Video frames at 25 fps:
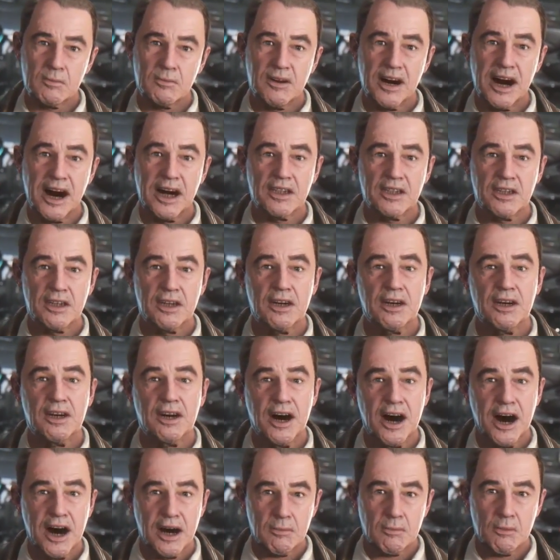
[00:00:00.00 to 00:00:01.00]
That
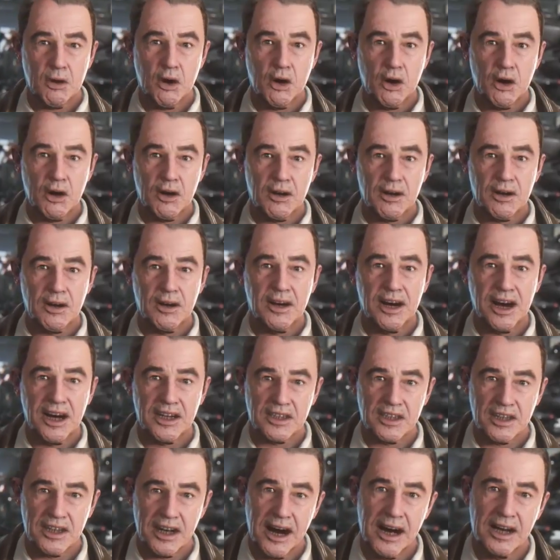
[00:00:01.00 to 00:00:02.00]
and more
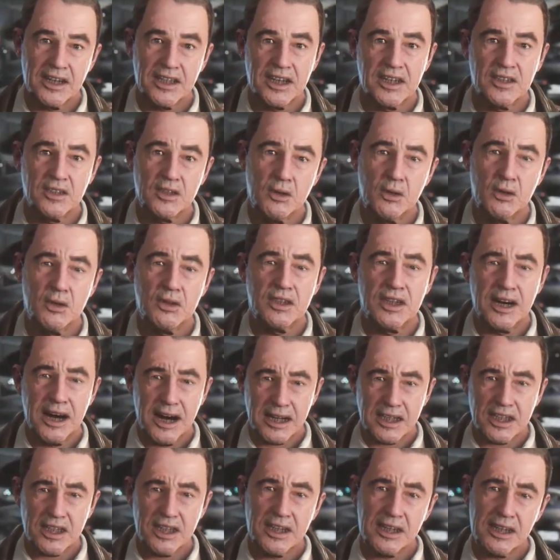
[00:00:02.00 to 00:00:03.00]
as Galactic Tour's
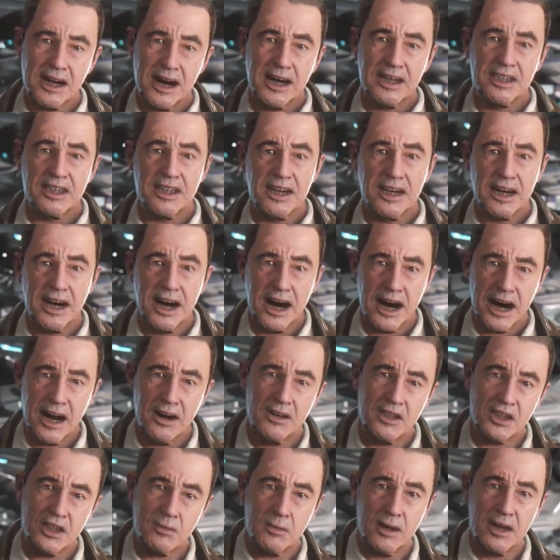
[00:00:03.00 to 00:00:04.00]
Intergalactic
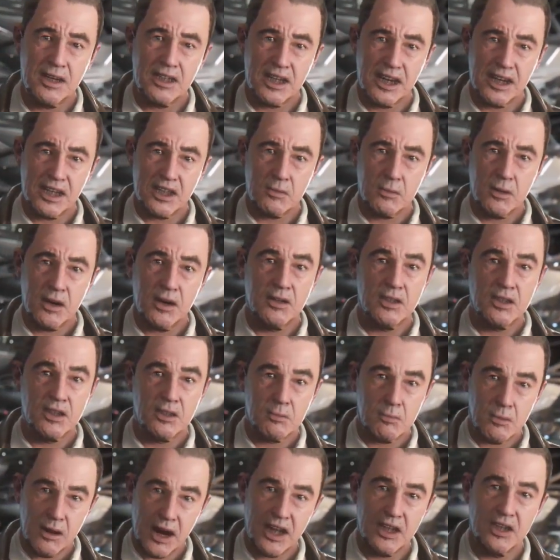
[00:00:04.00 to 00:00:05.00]
Aerospace Expo
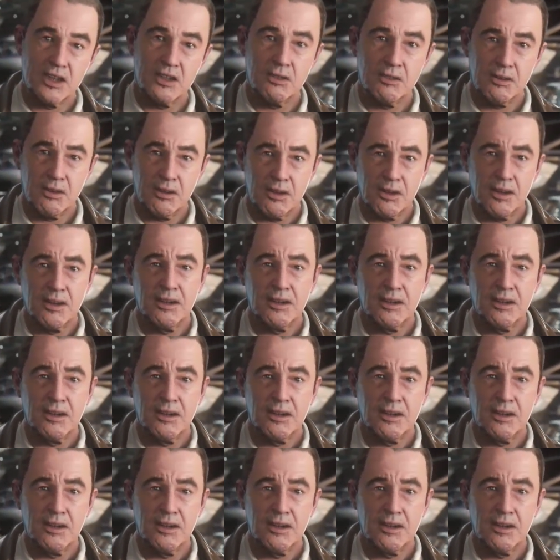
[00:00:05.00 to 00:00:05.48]
special